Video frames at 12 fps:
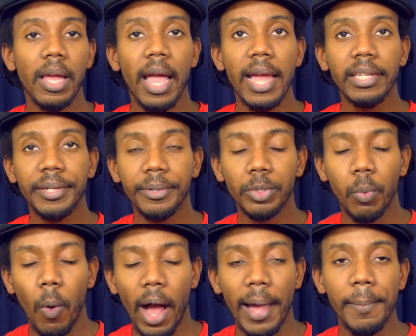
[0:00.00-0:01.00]
And here's
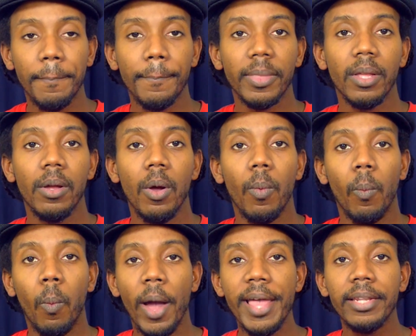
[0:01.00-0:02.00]
why.
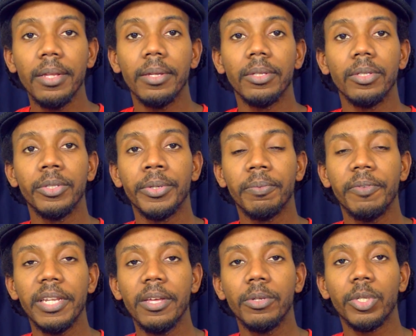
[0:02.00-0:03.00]
When your
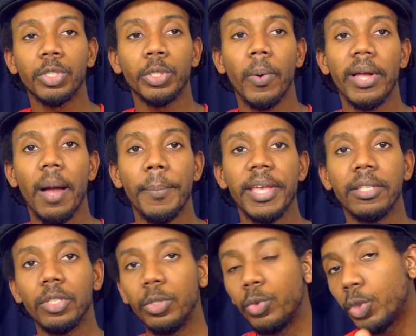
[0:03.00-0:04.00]
videos are showing up
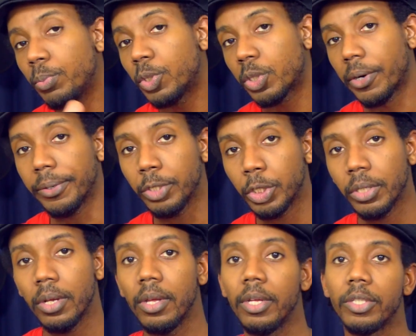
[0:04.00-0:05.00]
in YouTube search,
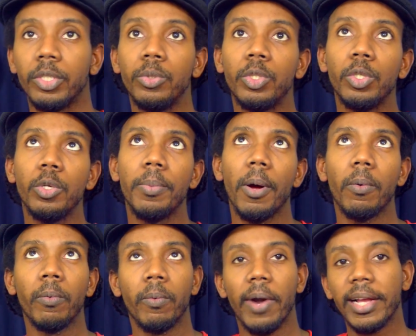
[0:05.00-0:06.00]
YouTube
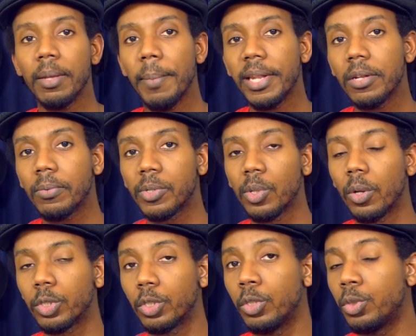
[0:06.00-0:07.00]
recommended
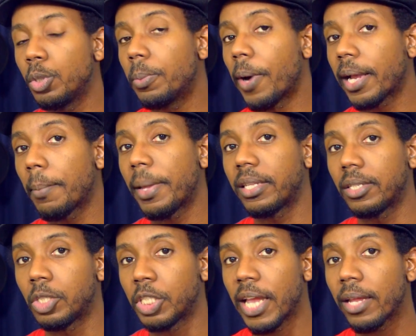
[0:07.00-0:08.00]
results, YouTube recommended
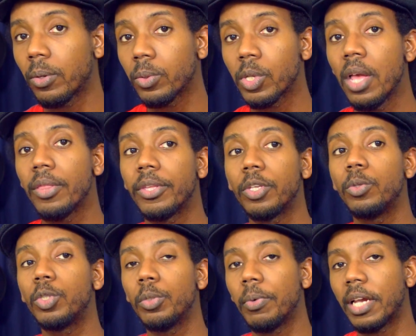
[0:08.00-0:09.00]
channels, the
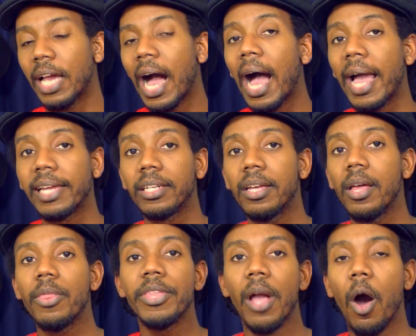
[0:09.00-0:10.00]
YouTube guide,
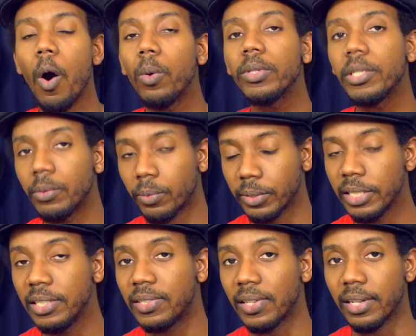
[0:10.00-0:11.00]
the only
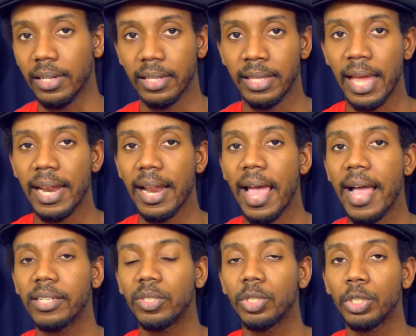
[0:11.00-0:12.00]
reason that it
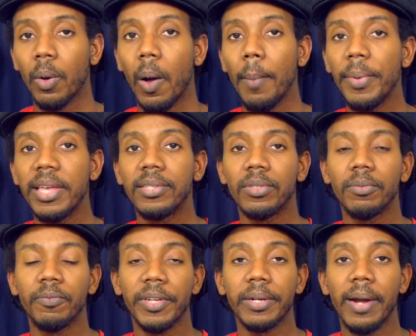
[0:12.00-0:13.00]
has to show up is to
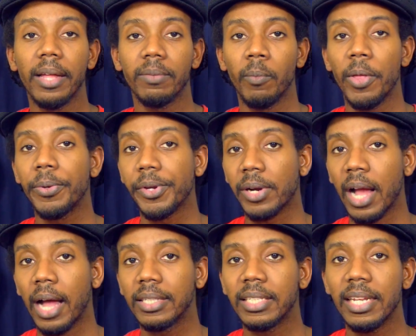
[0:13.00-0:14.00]
figure out whether your
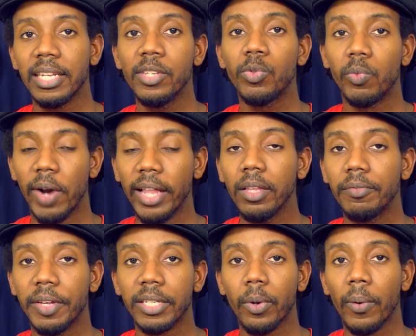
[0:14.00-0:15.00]
content is
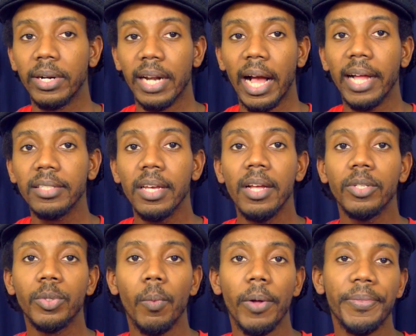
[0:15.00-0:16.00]
relevant or not
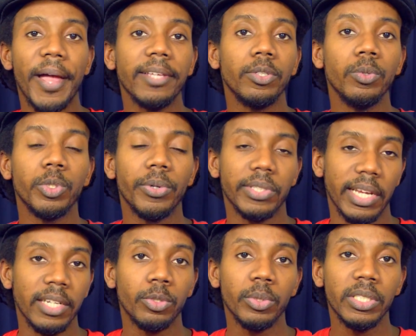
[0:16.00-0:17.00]
to what that user is
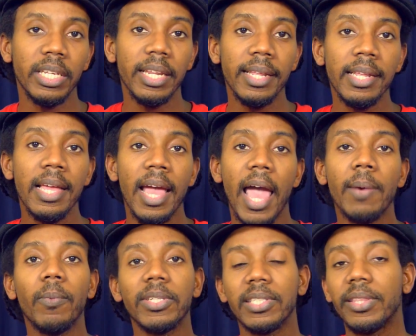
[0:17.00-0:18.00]
interested in
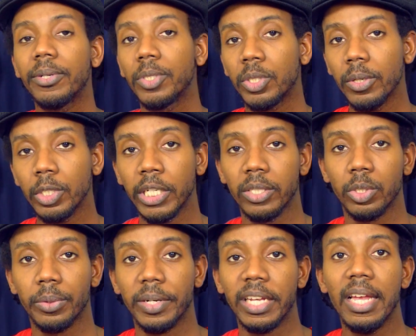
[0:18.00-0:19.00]
and what's in their search
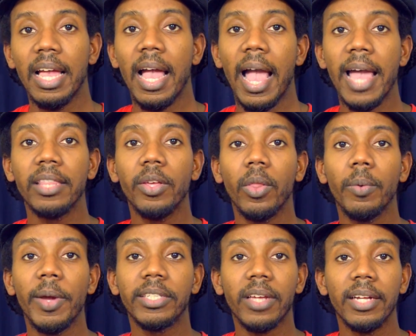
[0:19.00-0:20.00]
history. And the only
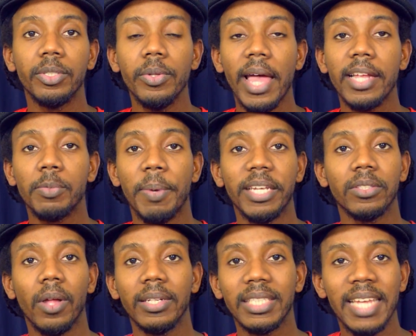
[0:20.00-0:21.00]
way it's going to do that is
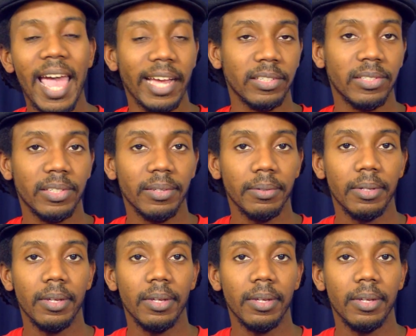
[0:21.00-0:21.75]
based on text.